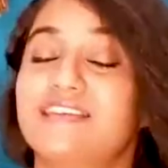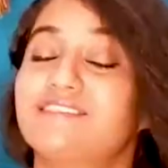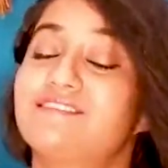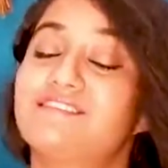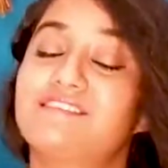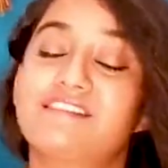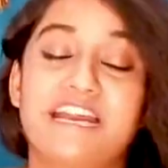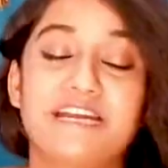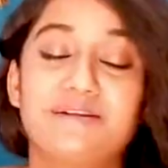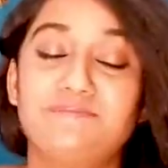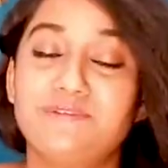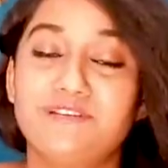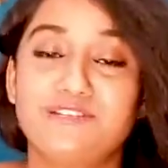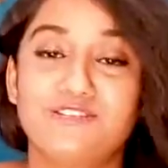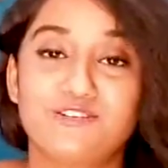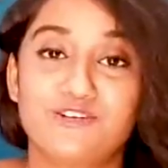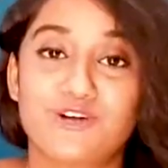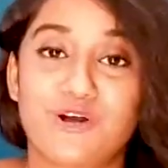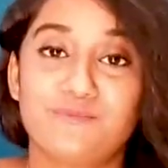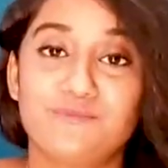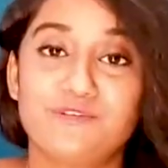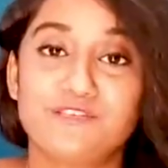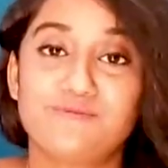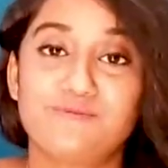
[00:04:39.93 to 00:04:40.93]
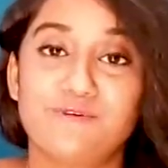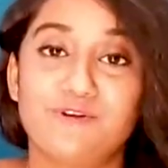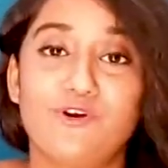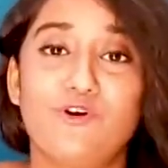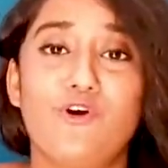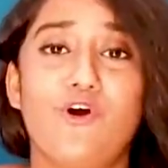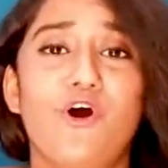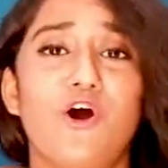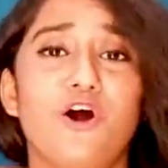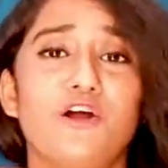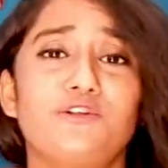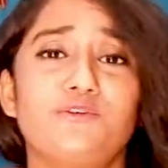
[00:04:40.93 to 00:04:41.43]
then write me in the comments below,
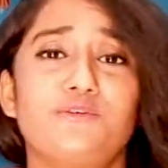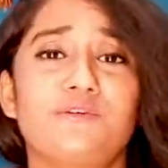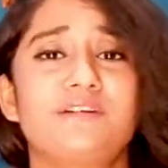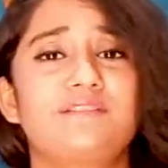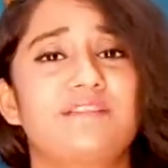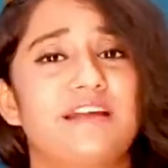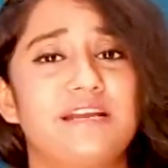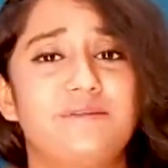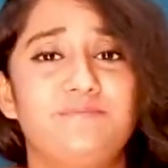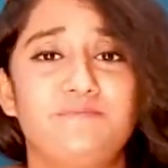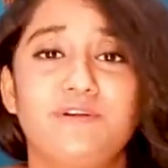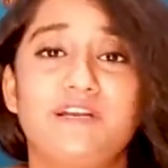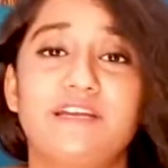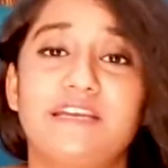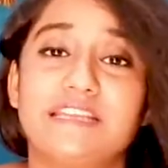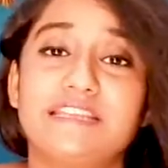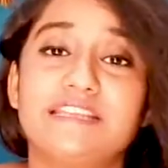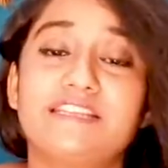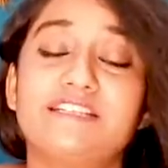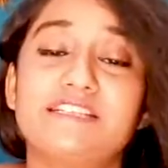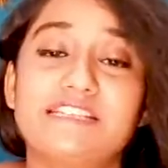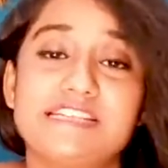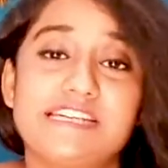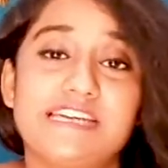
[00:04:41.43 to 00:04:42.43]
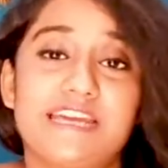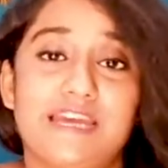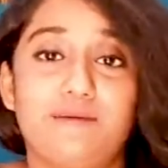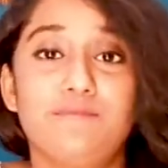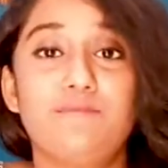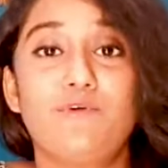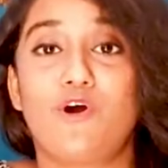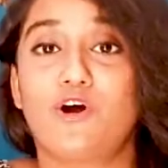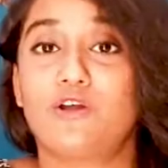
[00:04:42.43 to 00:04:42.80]
or you can write me in the DM